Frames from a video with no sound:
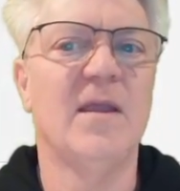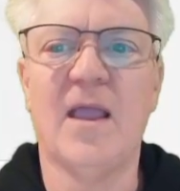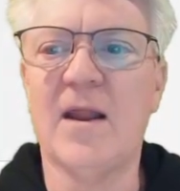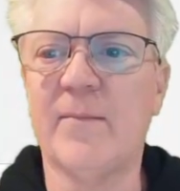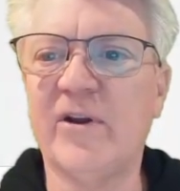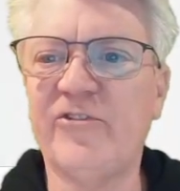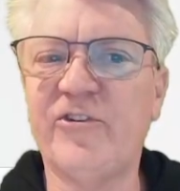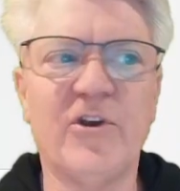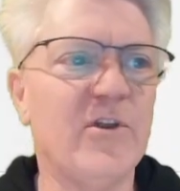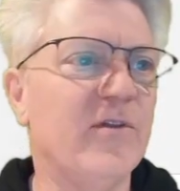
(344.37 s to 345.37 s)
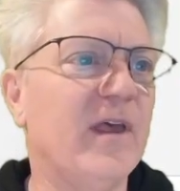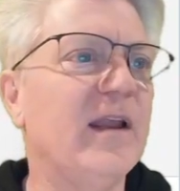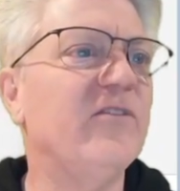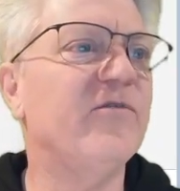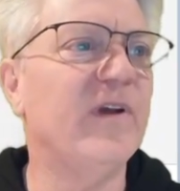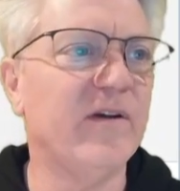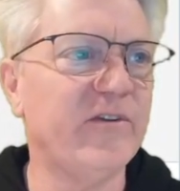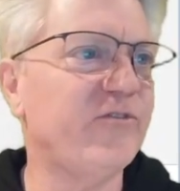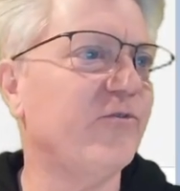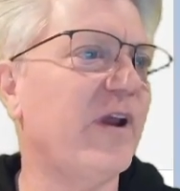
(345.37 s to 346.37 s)
And I'm going to show you that it's
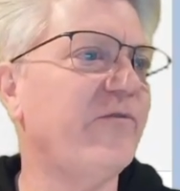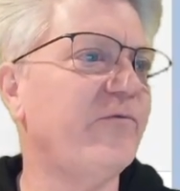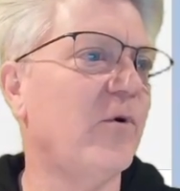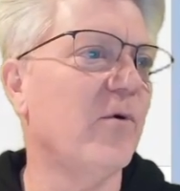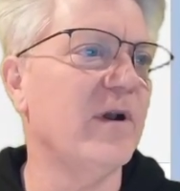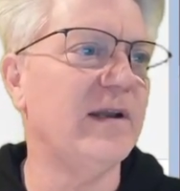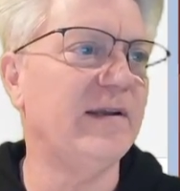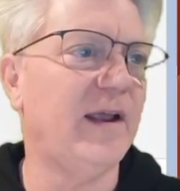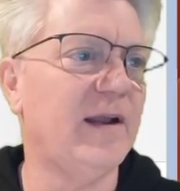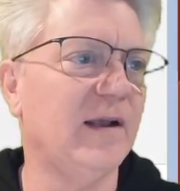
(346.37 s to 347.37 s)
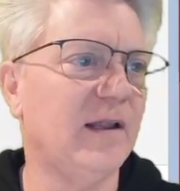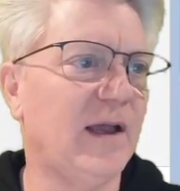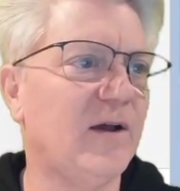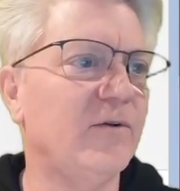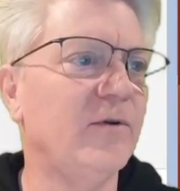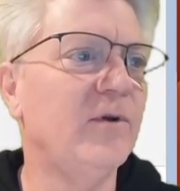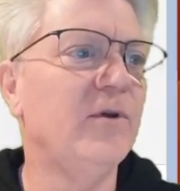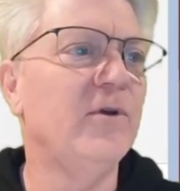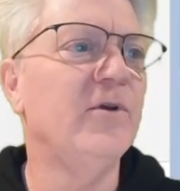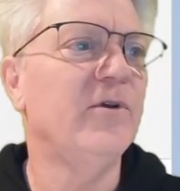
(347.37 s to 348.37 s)
very straightforward in Data Cloud
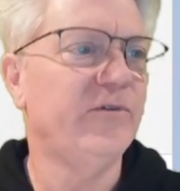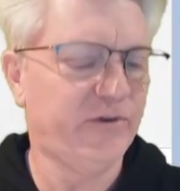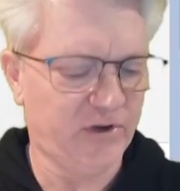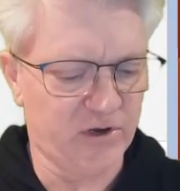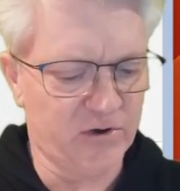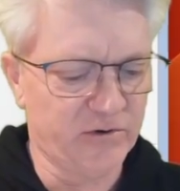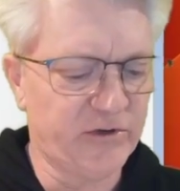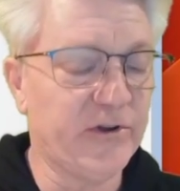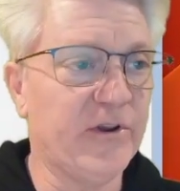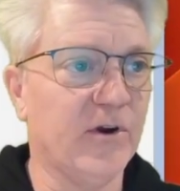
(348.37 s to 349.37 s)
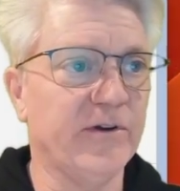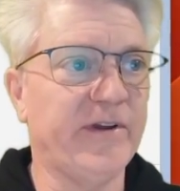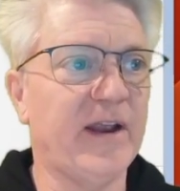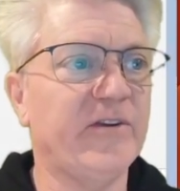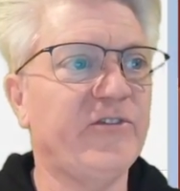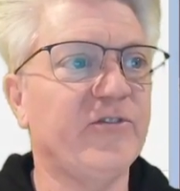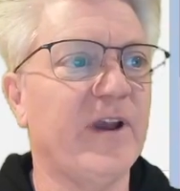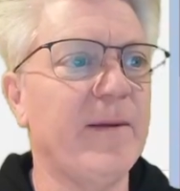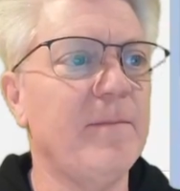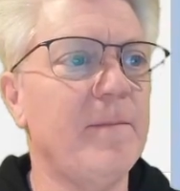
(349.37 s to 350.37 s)
to go to your data
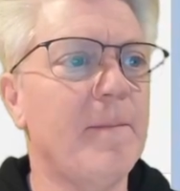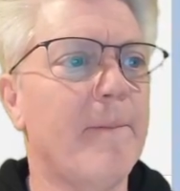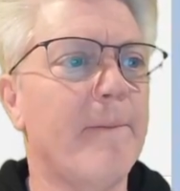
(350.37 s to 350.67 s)
stream.